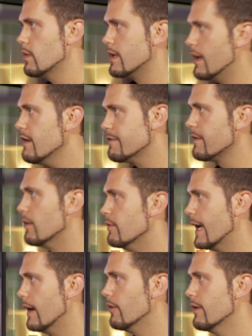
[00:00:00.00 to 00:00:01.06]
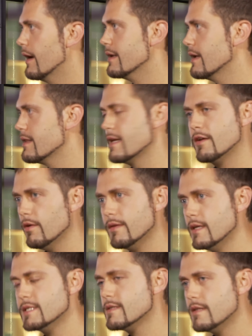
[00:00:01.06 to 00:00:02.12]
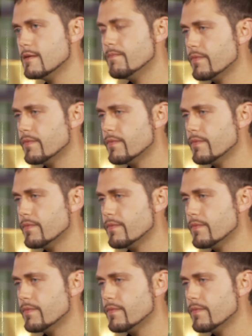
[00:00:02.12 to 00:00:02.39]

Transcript: with an iPhone now, and and they've got these